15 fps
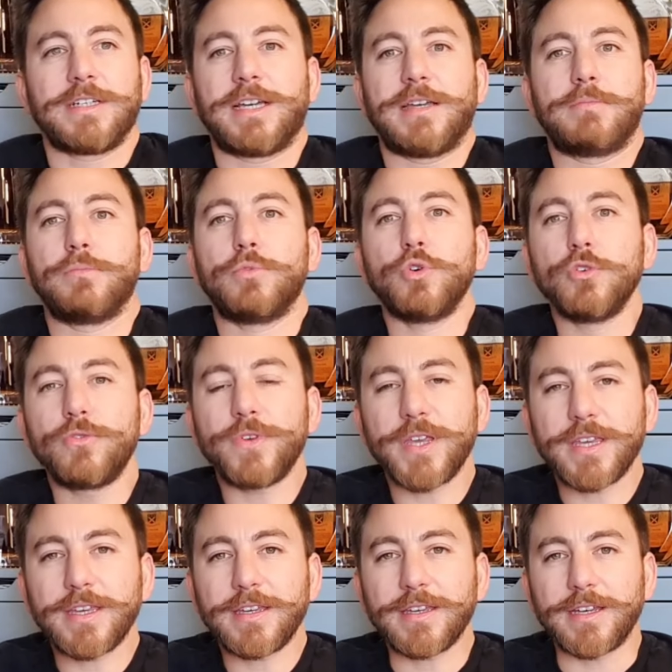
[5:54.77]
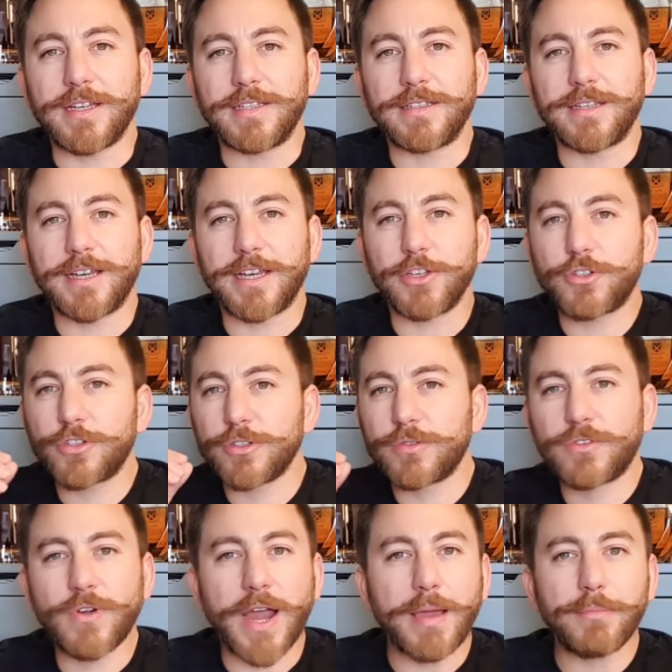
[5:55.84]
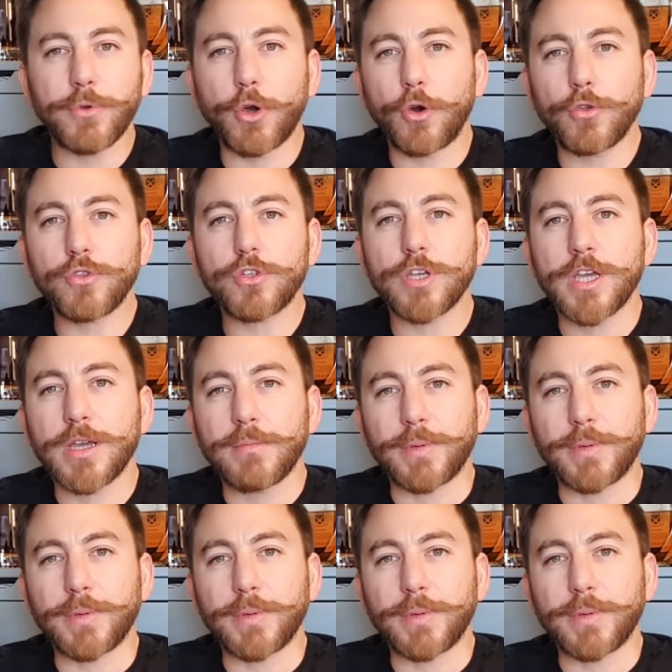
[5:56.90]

moving, and you could grab notes,